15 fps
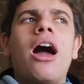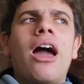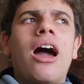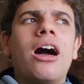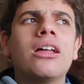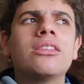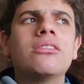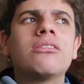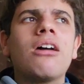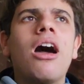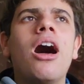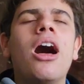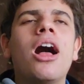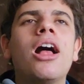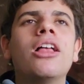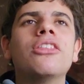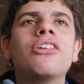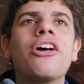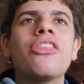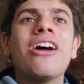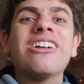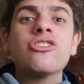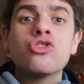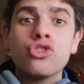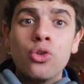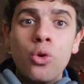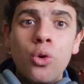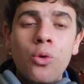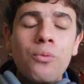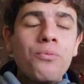I had, and that
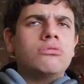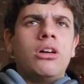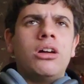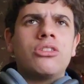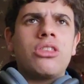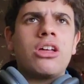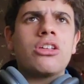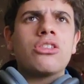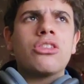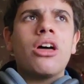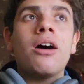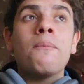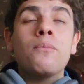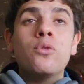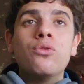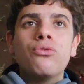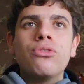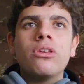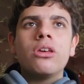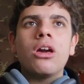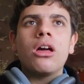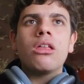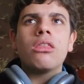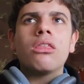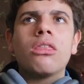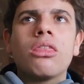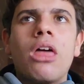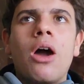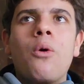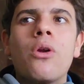show uh, that that movie
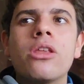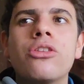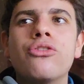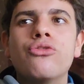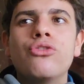that I wanted to